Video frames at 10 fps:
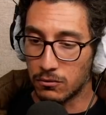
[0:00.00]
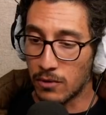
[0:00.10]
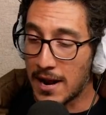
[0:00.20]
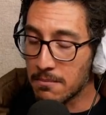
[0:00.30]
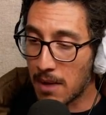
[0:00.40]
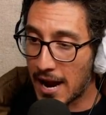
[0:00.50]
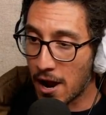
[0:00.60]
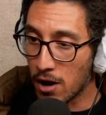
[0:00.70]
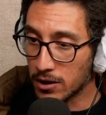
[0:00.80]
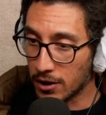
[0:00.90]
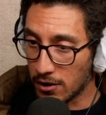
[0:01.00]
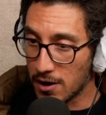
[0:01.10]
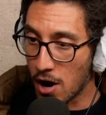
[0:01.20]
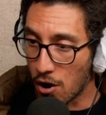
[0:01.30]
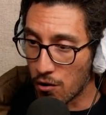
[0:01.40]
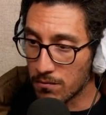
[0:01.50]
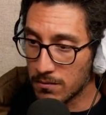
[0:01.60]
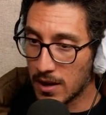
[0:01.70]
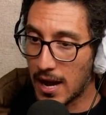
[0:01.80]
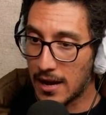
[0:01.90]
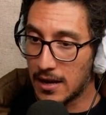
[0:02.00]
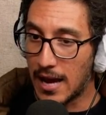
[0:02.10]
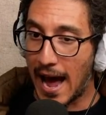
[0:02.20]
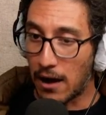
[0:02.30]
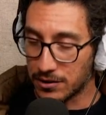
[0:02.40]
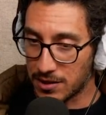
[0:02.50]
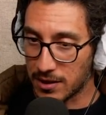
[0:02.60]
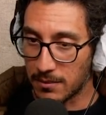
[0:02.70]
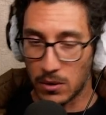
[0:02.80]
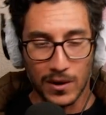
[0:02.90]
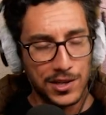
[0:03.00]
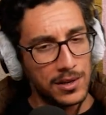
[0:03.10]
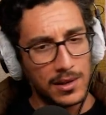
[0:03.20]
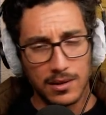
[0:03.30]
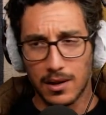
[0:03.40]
rent my current home out to somebody. Which in this